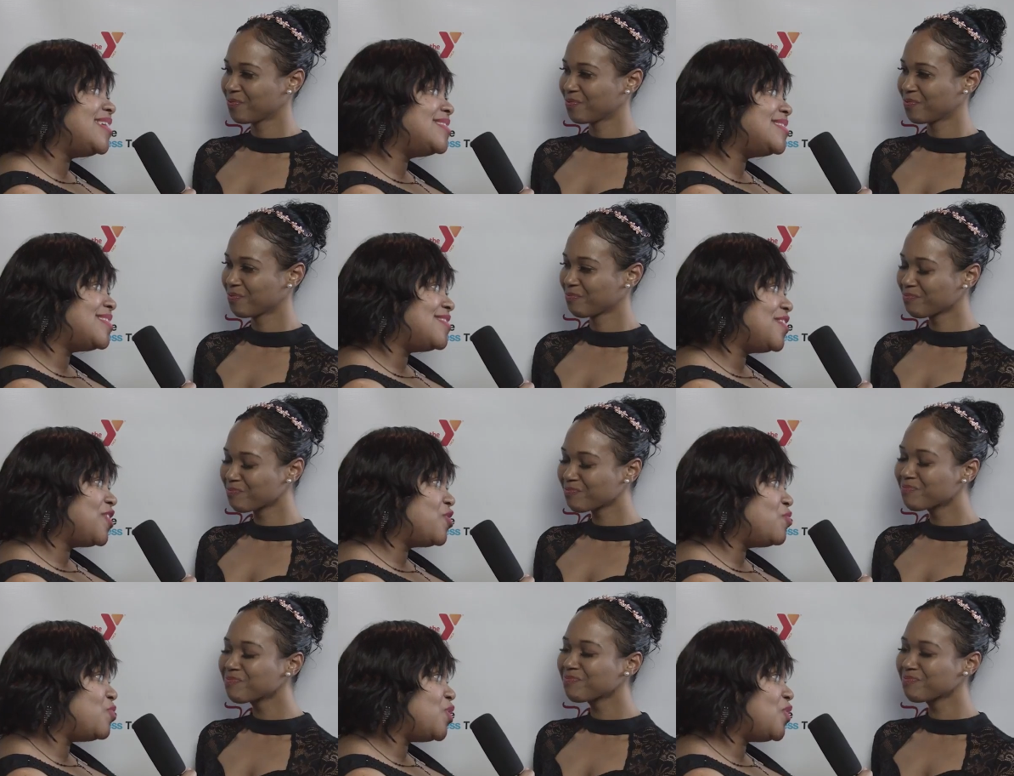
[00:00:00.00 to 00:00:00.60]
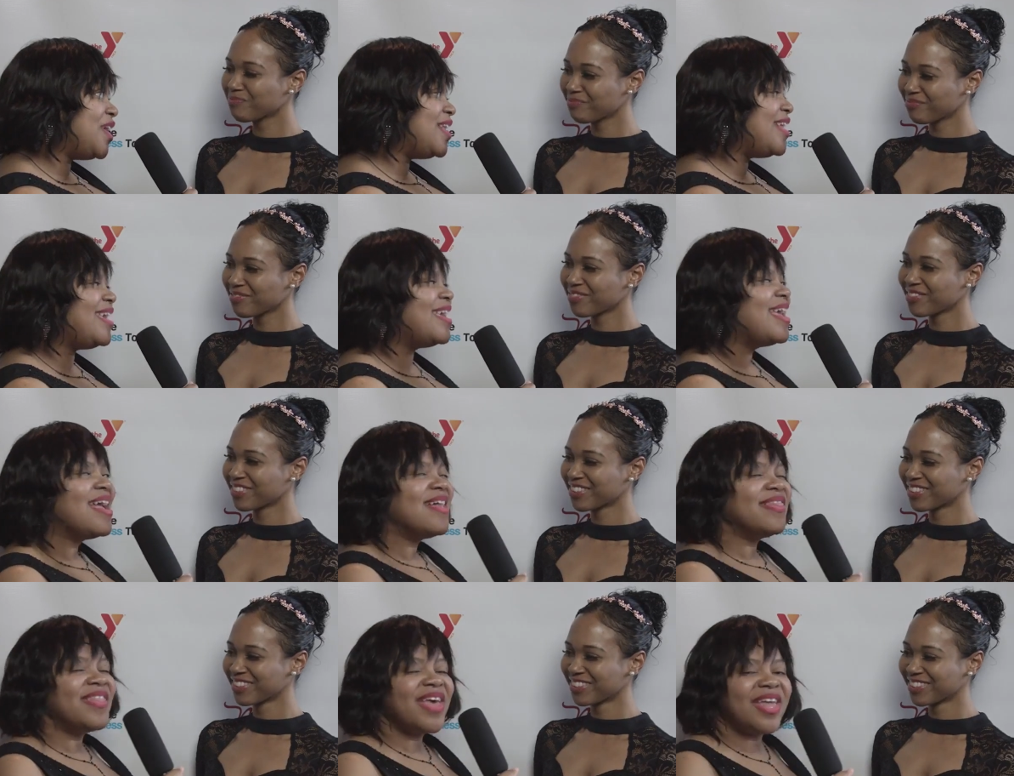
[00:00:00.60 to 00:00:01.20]
Speaker 1: things in the community.
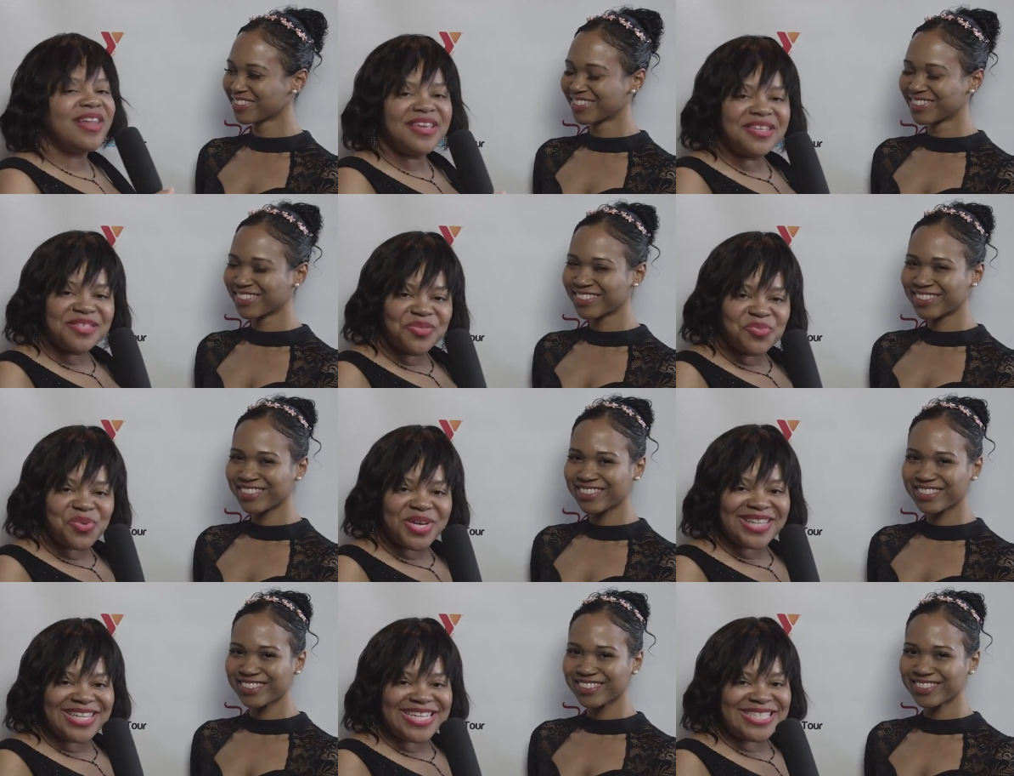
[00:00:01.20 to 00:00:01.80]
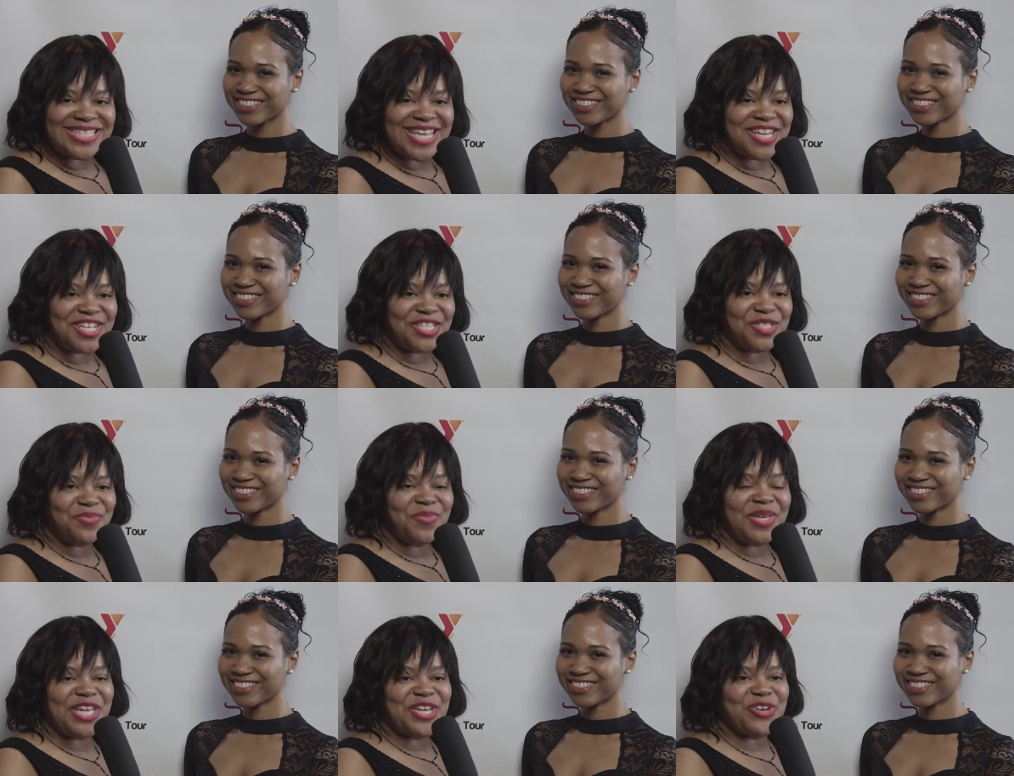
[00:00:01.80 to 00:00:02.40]
That is what Lee Sadie's
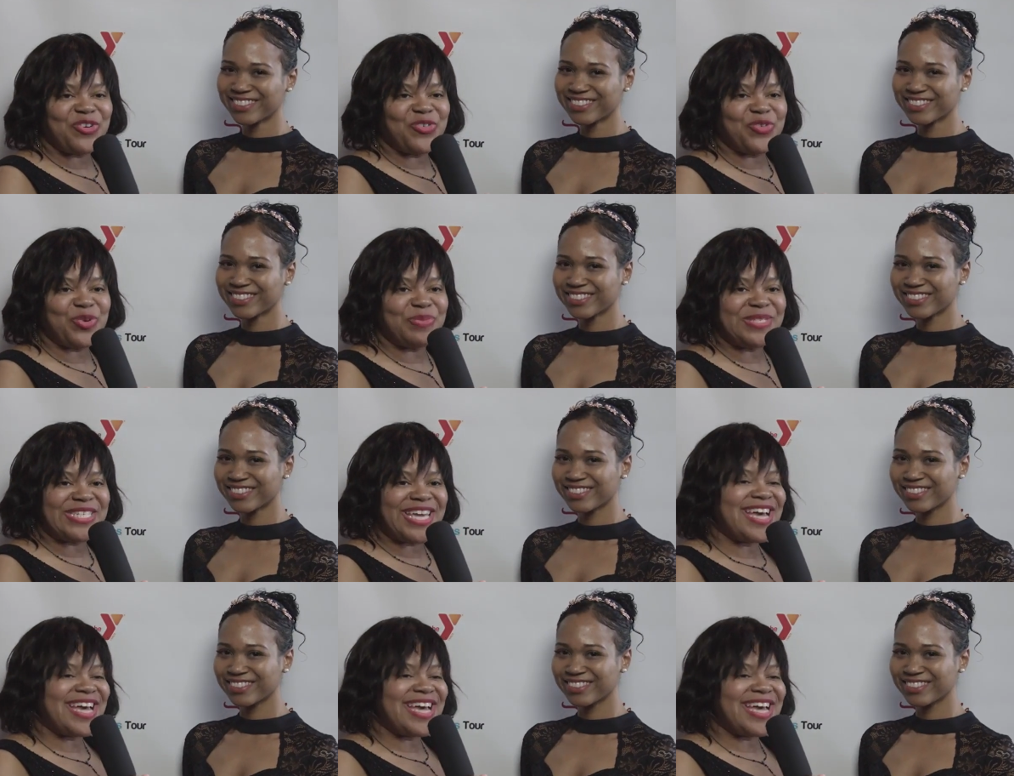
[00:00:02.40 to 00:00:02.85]
Media Group